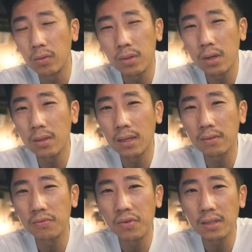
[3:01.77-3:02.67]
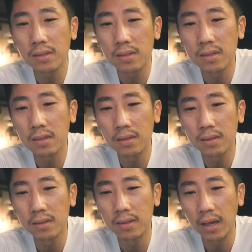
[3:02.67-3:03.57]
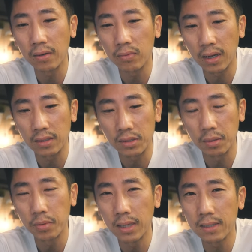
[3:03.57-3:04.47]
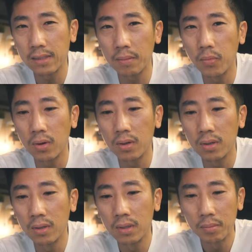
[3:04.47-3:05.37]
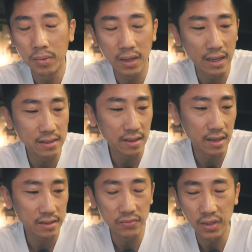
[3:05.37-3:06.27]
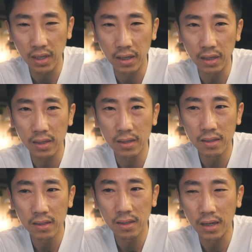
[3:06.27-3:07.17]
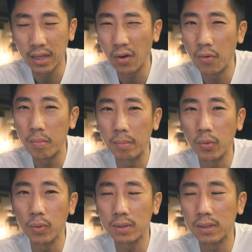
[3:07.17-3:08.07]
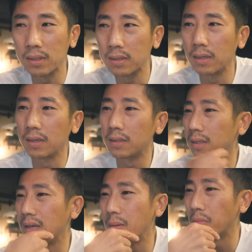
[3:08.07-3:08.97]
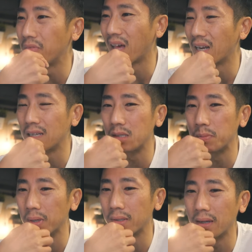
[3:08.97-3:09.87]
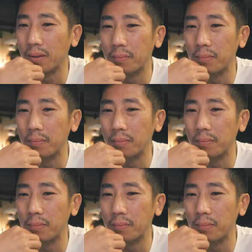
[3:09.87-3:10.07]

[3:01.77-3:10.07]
out there that's a vest that kind of simulates that more, but it has less of a kick. I can't remember what the name of that is, but